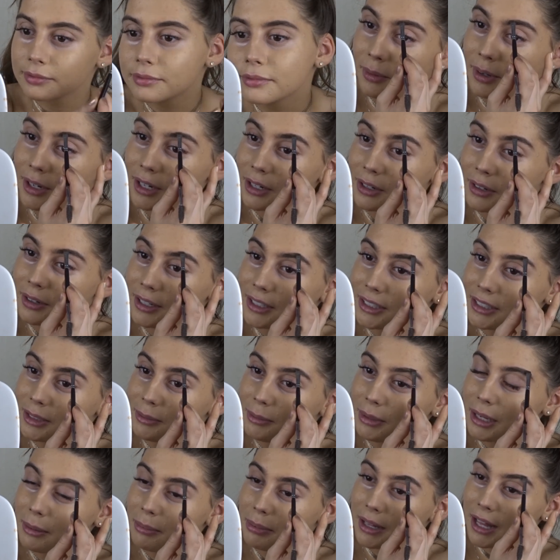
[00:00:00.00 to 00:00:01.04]
We're going to
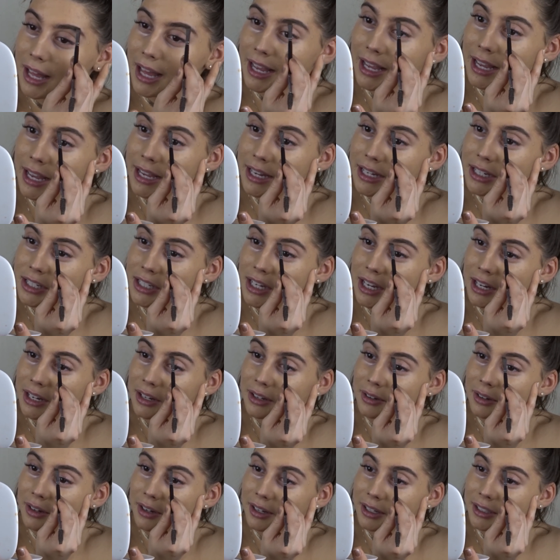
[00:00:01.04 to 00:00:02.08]
be applying
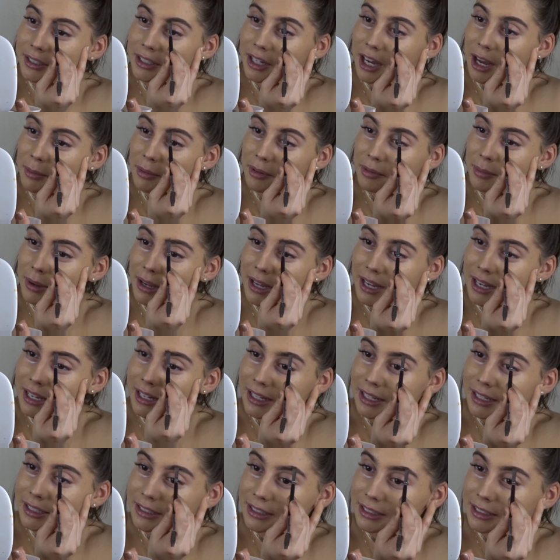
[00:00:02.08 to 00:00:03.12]
eyeshadow on top of my
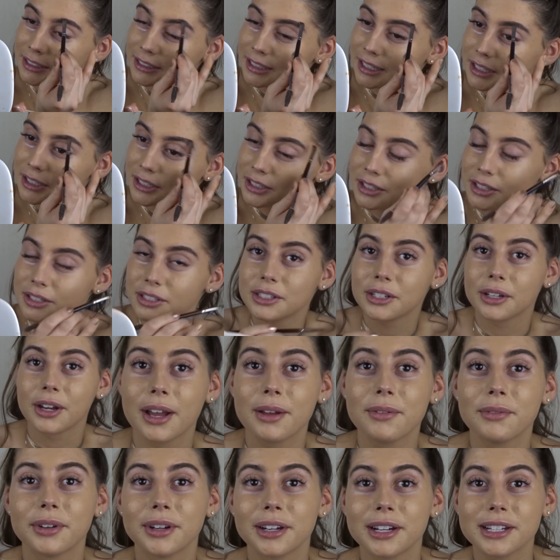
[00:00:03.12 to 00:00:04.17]
eyelash extensions, so
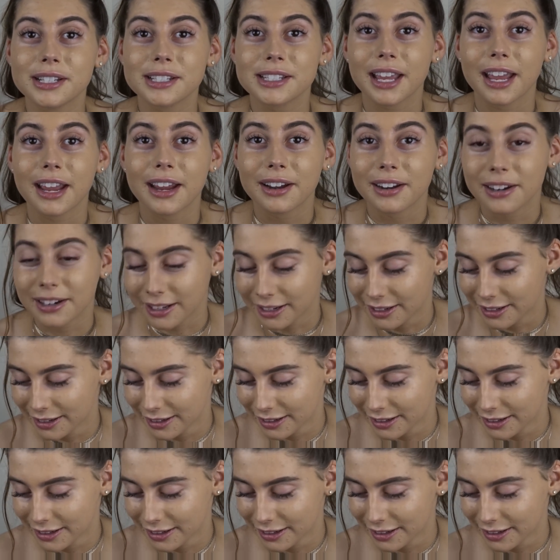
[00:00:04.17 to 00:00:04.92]
I'm very scared.